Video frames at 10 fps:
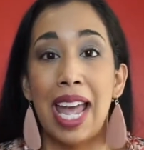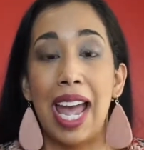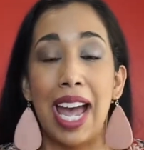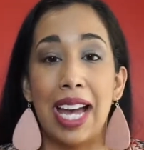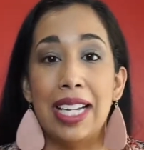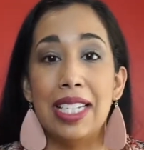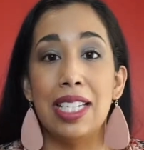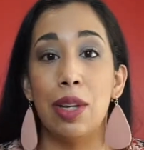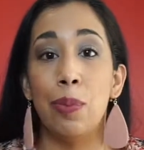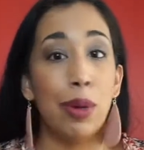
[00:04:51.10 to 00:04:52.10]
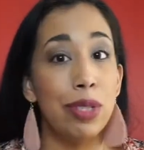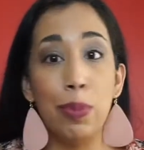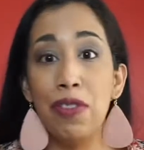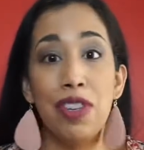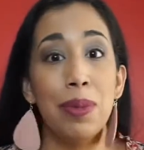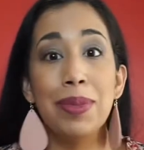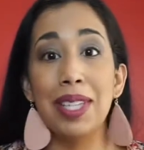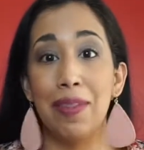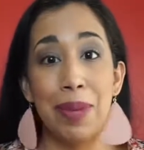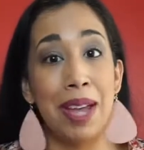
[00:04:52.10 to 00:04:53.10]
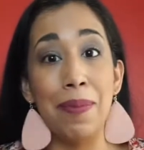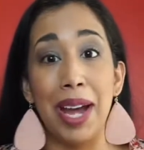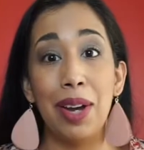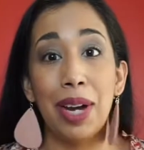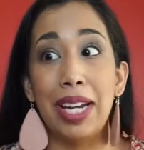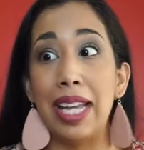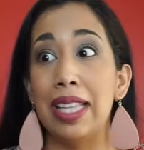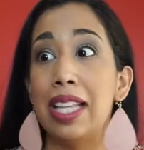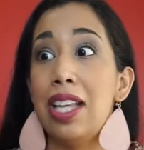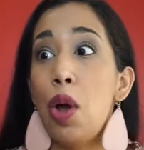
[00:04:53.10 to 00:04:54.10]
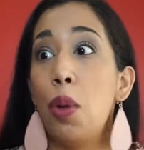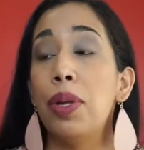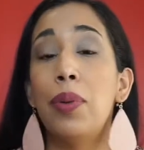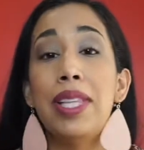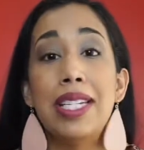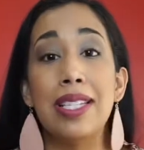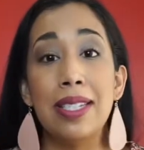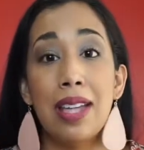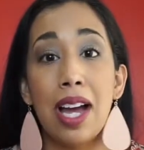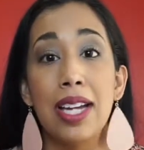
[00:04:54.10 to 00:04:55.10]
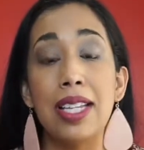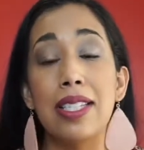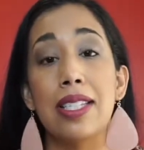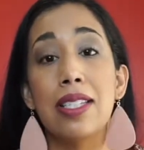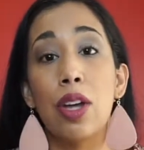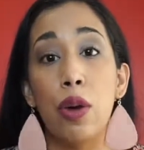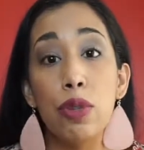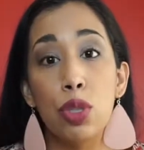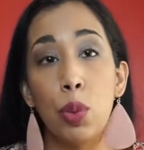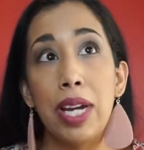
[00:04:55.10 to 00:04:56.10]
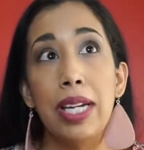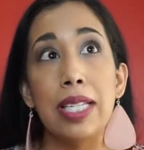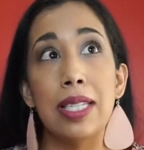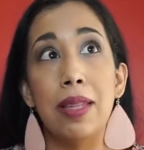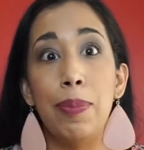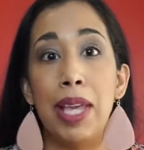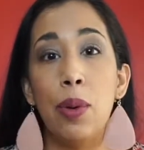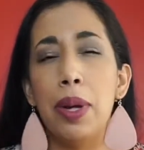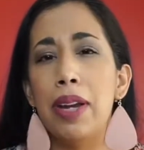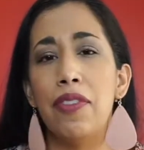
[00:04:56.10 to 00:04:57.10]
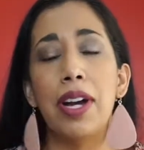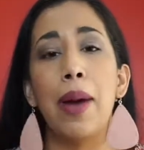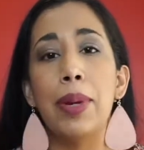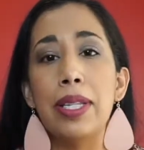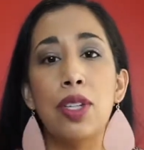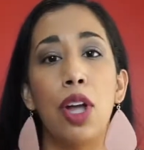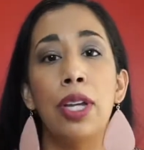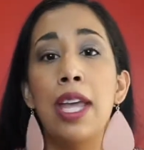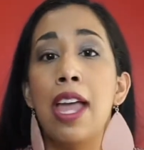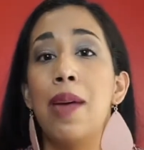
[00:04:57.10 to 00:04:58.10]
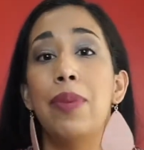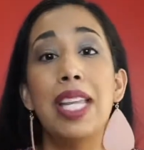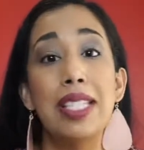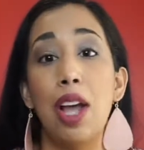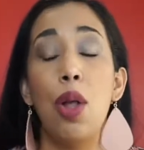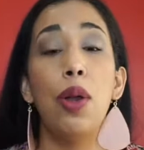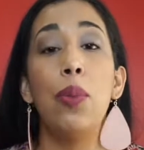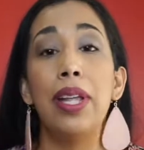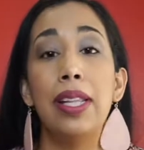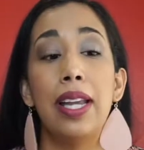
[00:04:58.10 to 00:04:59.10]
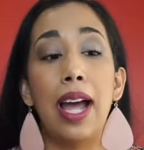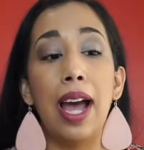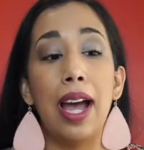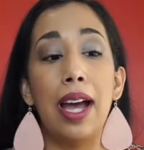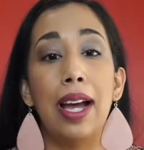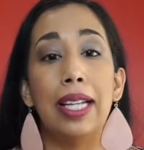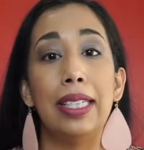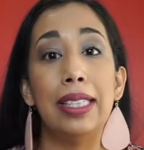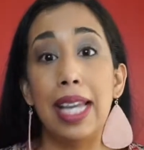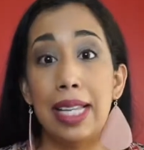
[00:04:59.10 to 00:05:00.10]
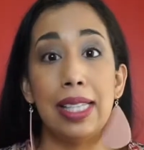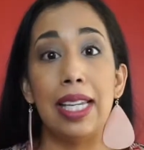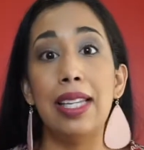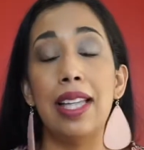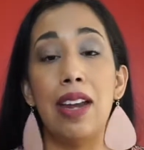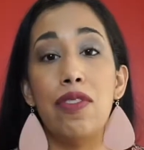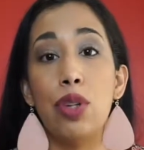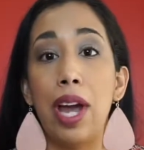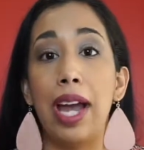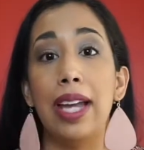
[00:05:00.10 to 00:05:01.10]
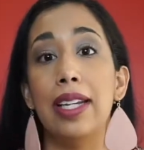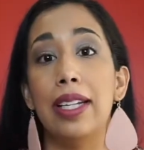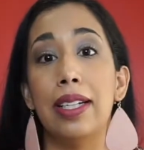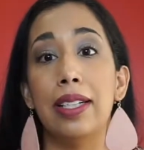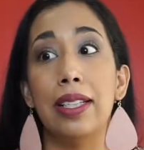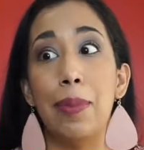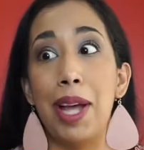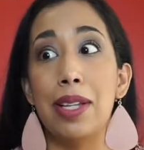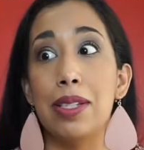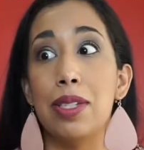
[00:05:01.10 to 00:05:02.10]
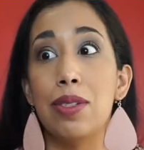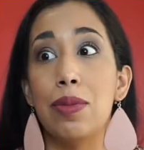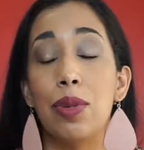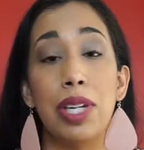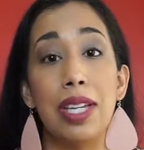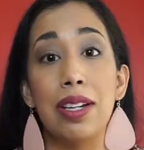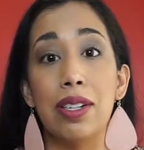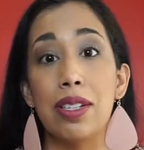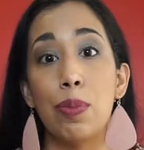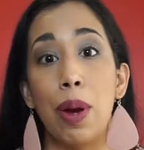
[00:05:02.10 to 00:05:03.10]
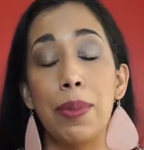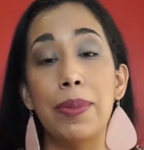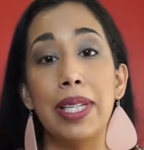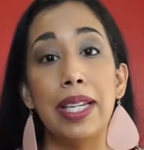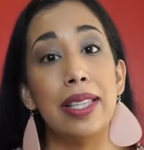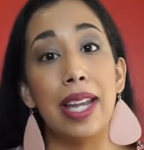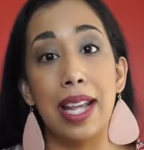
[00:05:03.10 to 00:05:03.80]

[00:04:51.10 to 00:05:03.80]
And most perfumes give me a migraine. I think the only one that does not is this Coach one. It's the pink one, I forgot what it's called, but that's the only one lately that I've tried in the past three years probably that